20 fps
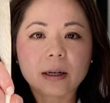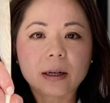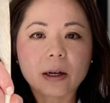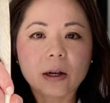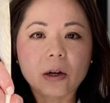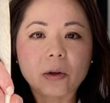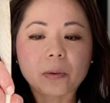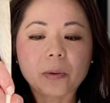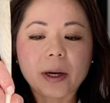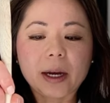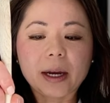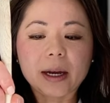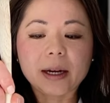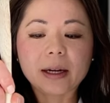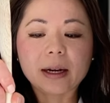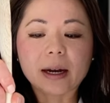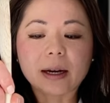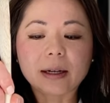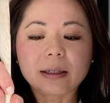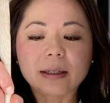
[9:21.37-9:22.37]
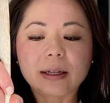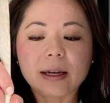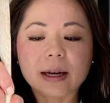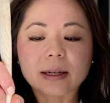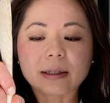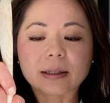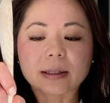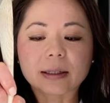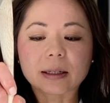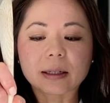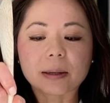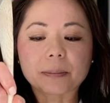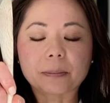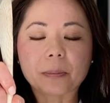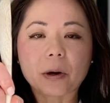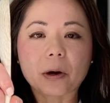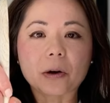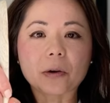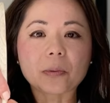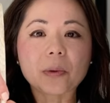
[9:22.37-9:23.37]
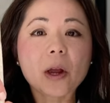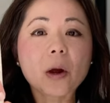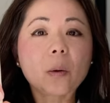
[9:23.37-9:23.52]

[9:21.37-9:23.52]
okay, against the bone.